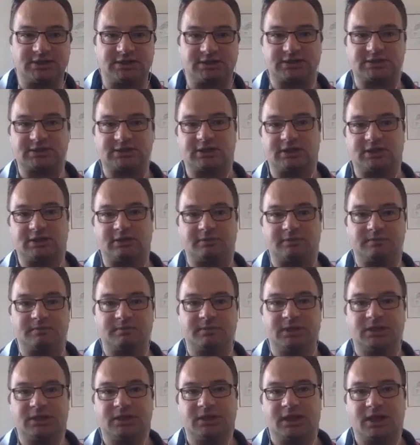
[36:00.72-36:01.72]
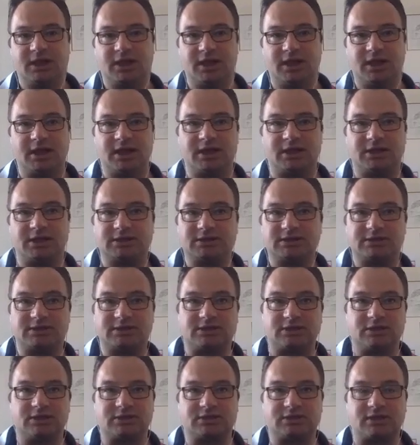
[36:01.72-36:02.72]
system.
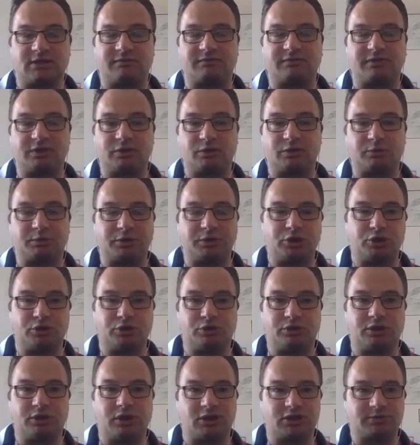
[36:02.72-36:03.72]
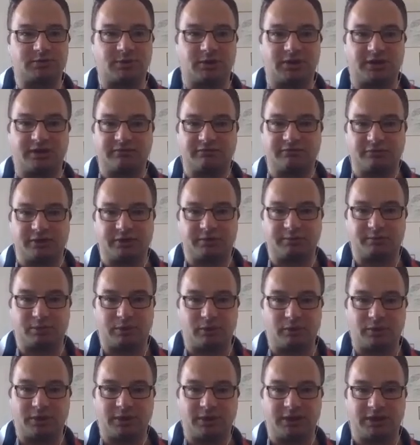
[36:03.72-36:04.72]
It's something that will be utilized by every
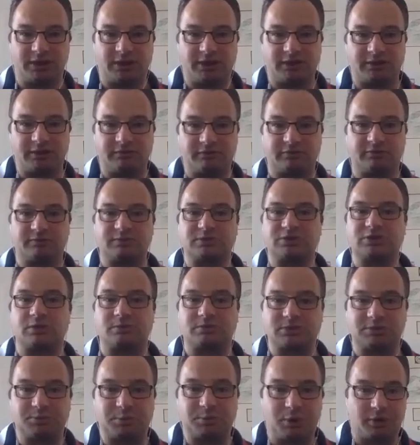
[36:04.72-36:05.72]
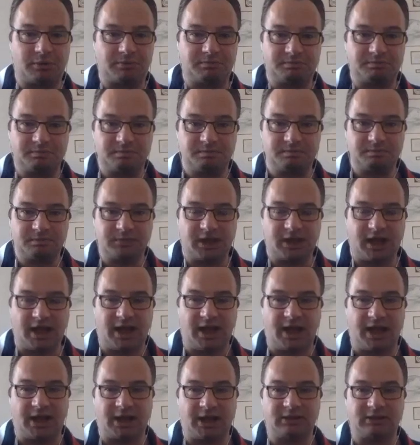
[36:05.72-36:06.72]
employee from top to bottom.
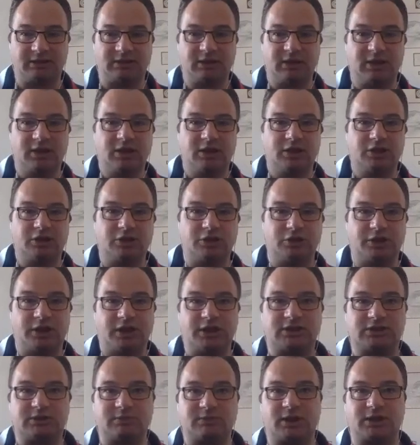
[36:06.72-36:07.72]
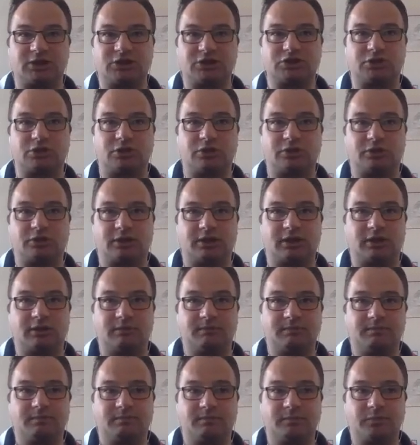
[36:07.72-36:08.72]
And you need to make sure that
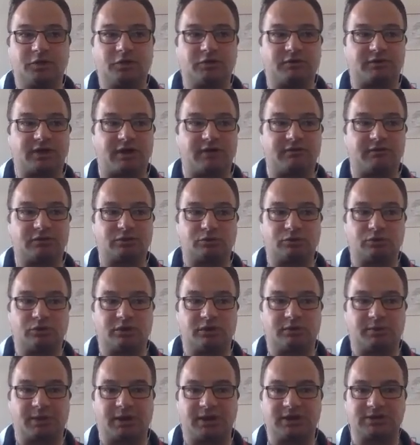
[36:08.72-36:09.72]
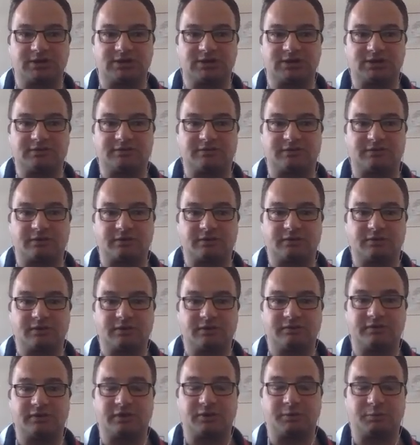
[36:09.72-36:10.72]
you've covered all of the bases for
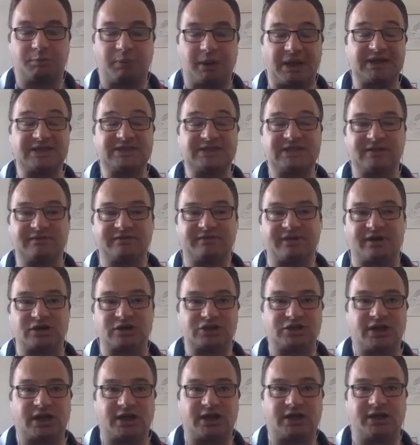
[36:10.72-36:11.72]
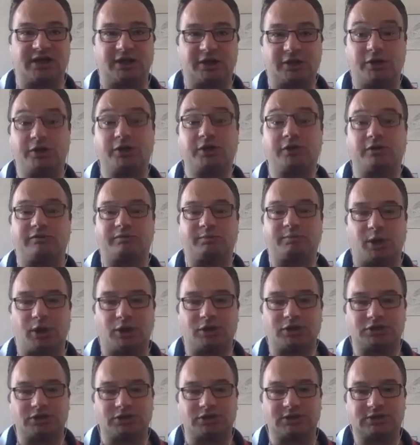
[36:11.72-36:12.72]
the basic functionality that you've
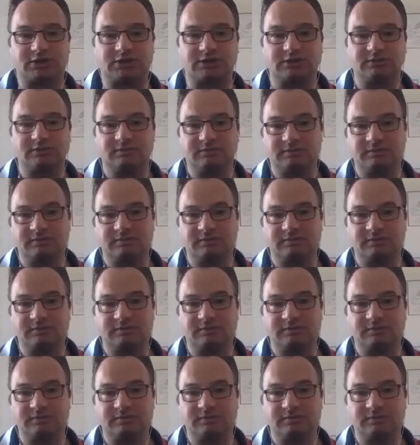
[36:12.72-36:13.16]
purchased.